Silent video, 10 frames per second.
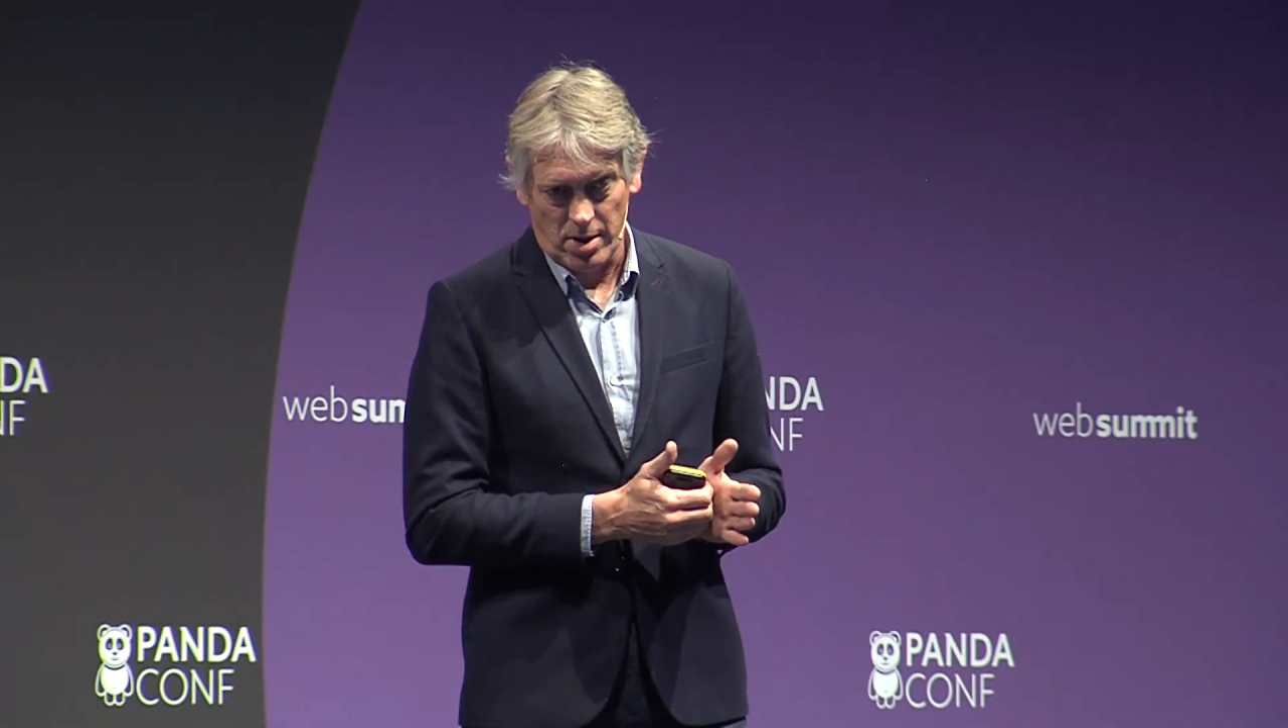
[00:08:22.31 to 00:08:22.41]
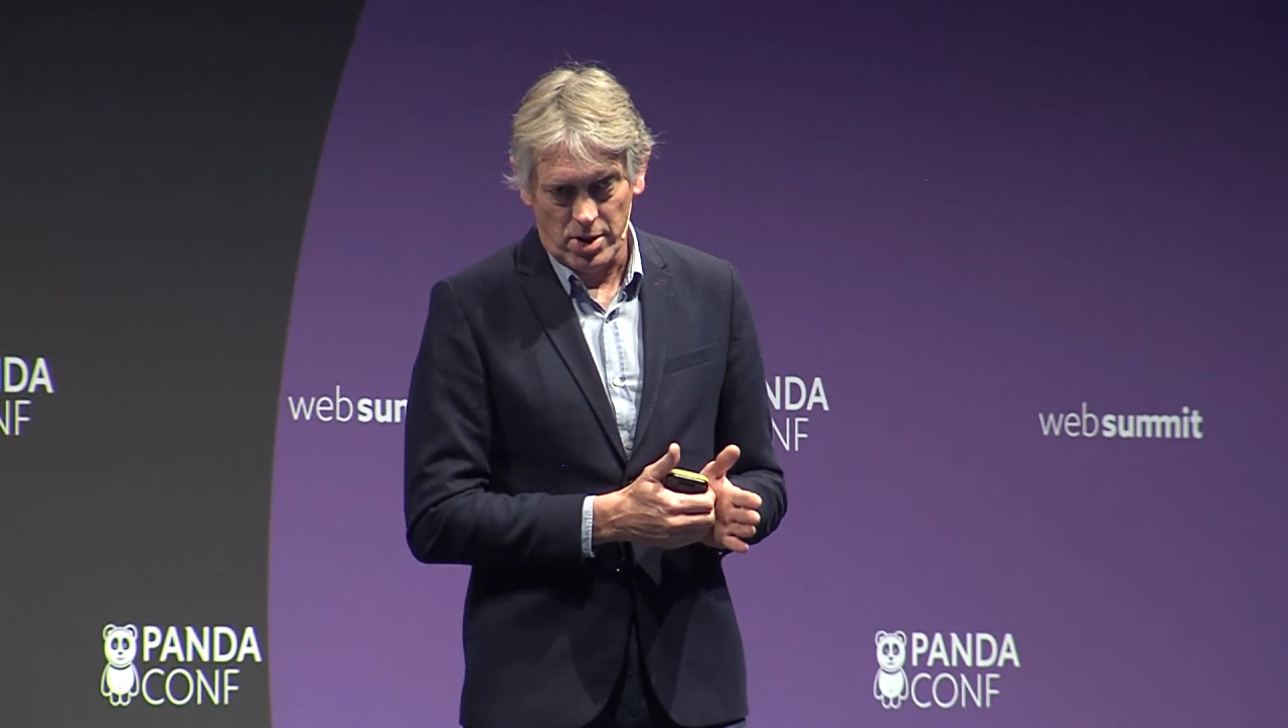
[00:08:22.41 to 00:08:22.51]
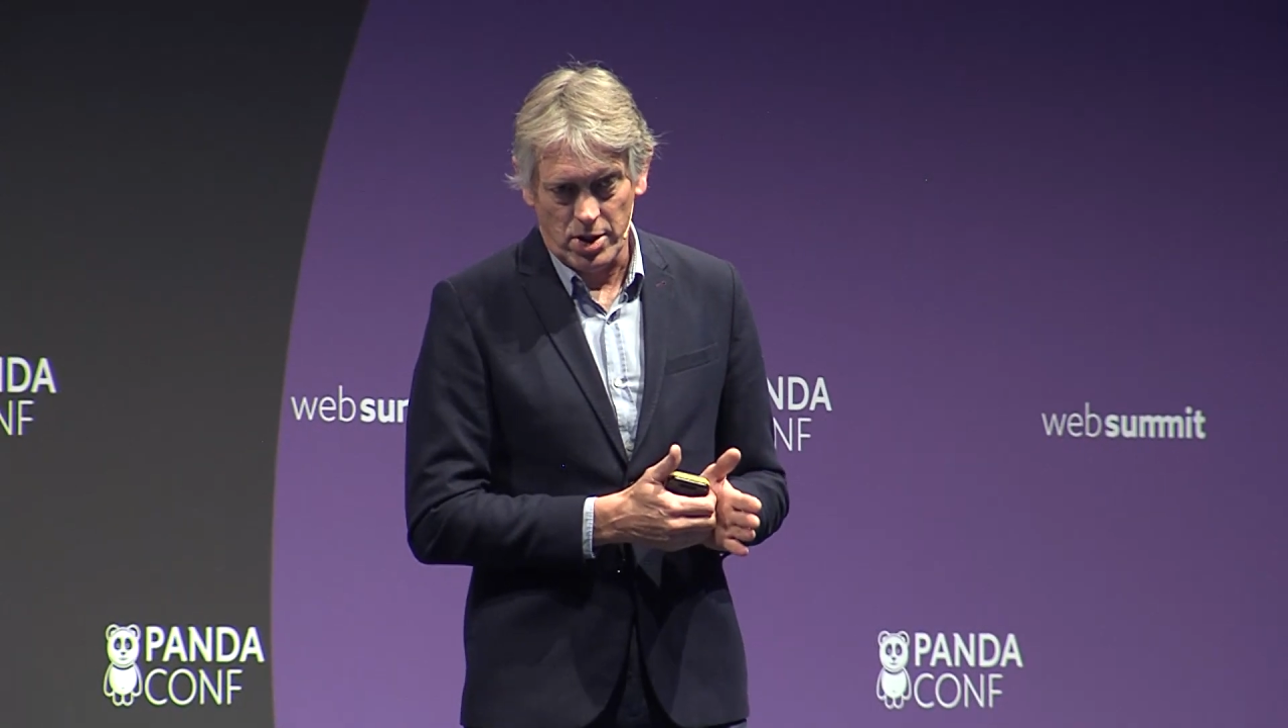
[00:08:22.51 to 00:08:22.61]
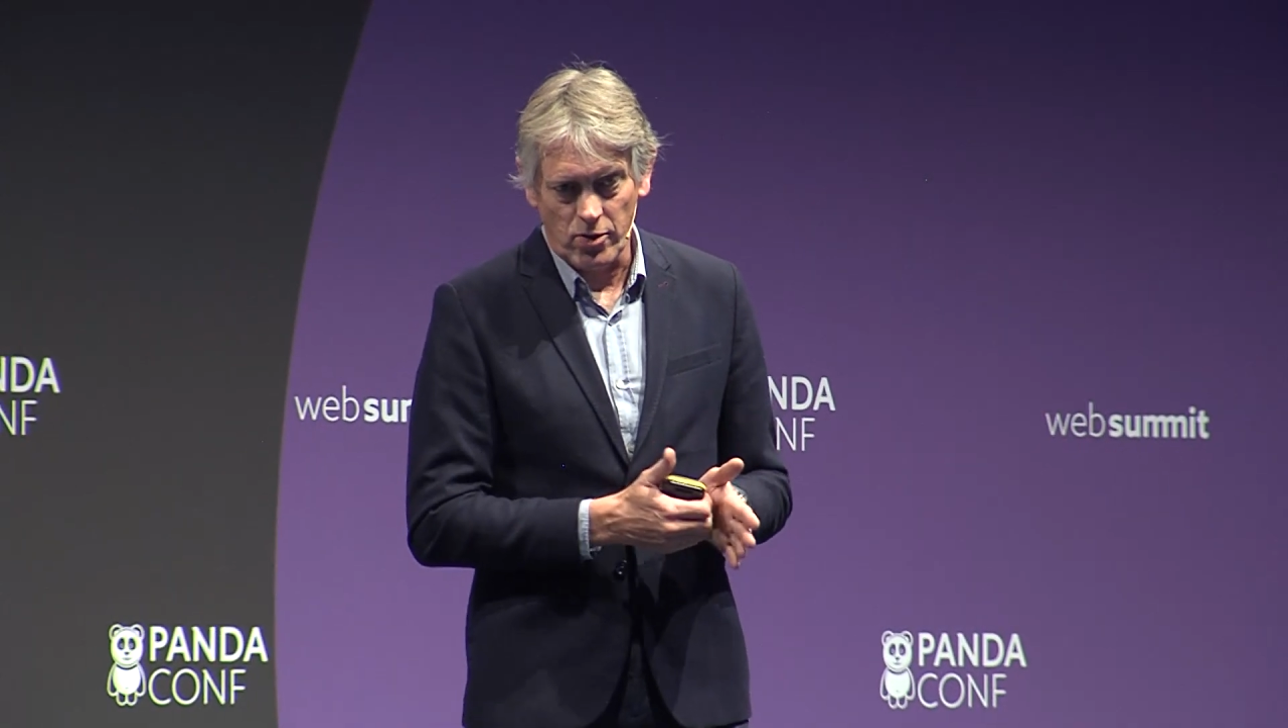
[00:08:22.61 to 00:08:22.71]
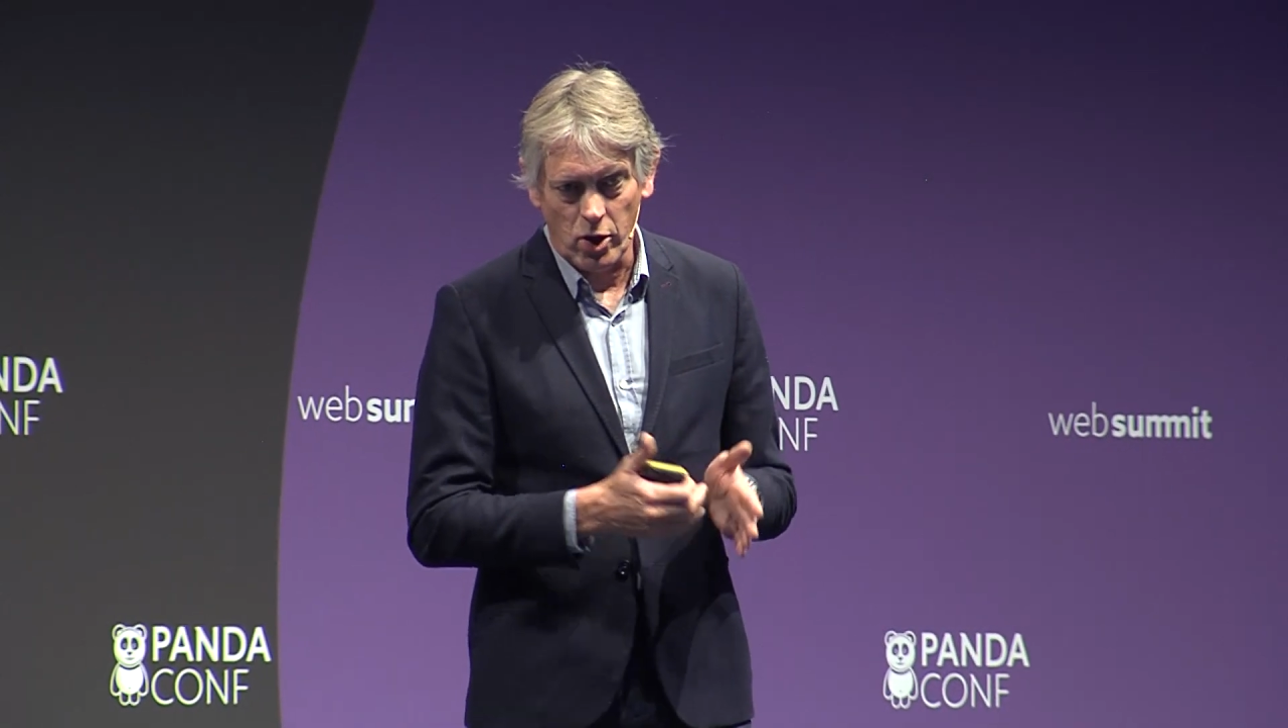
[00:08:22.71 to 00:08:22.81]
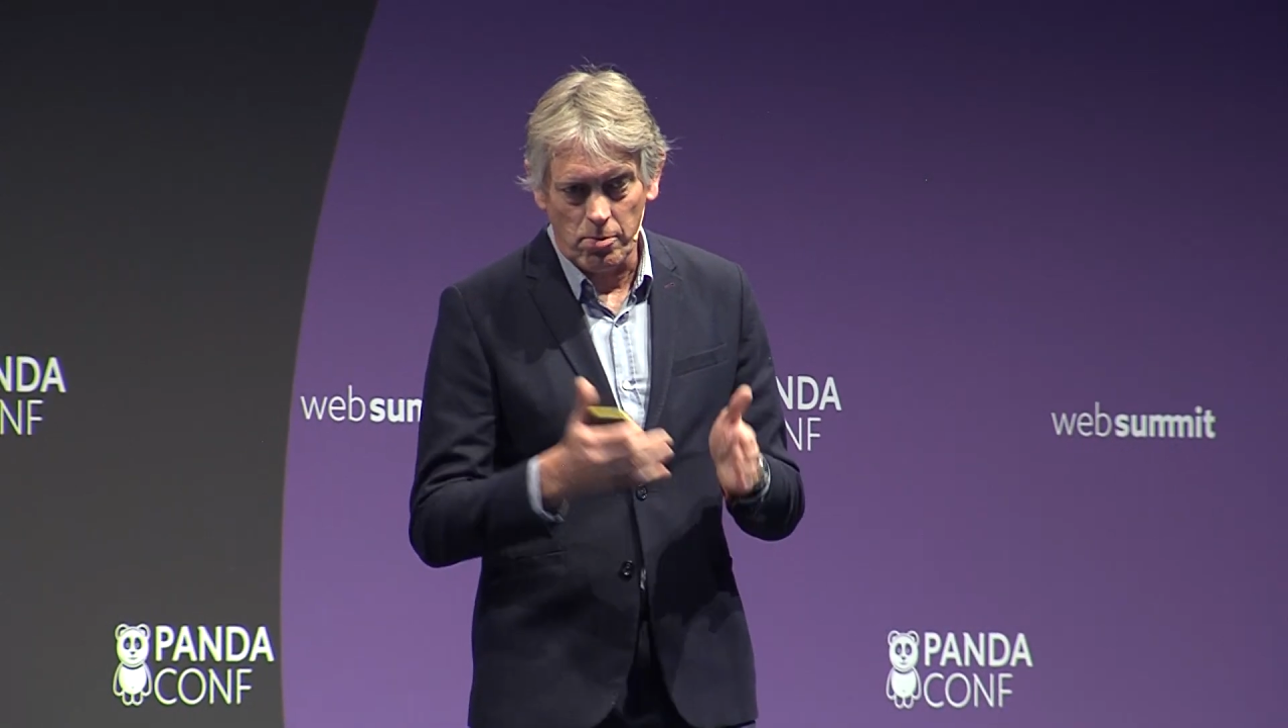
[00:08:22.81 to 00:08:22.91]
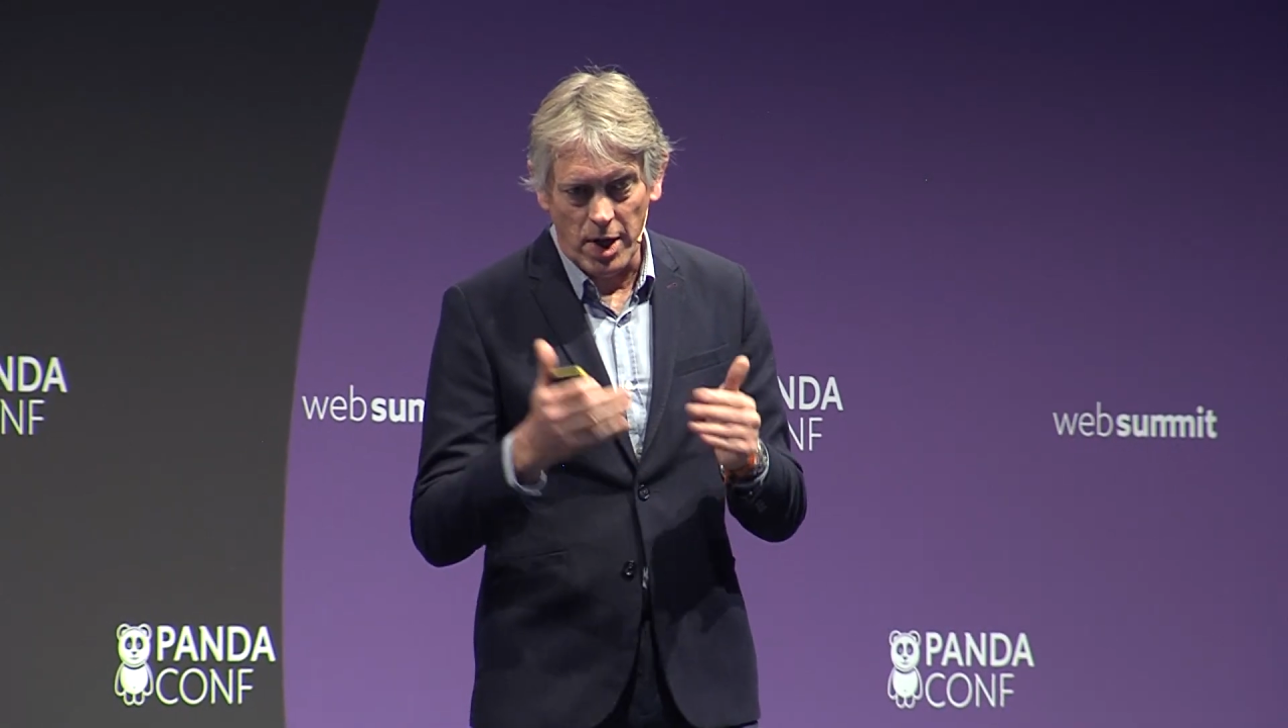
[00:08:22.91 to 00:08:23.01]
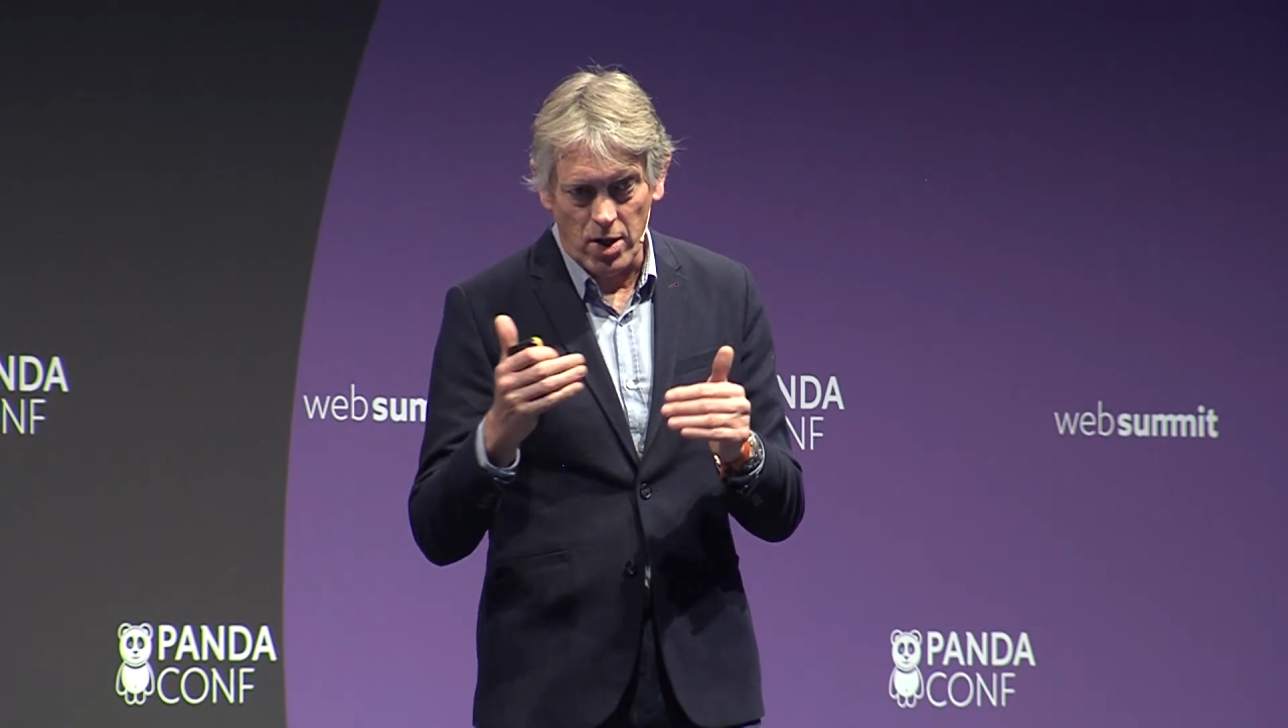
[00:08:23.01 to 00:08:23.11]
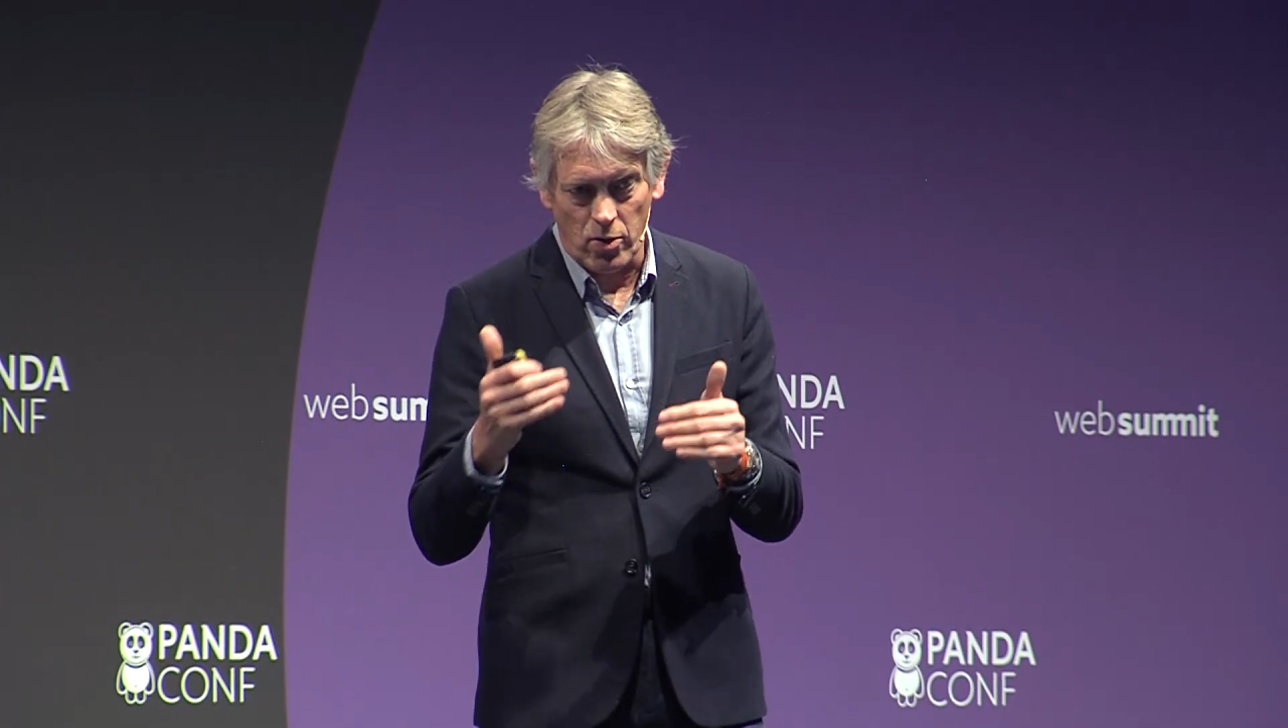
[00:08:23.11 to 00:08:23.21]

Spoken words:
So you've got to make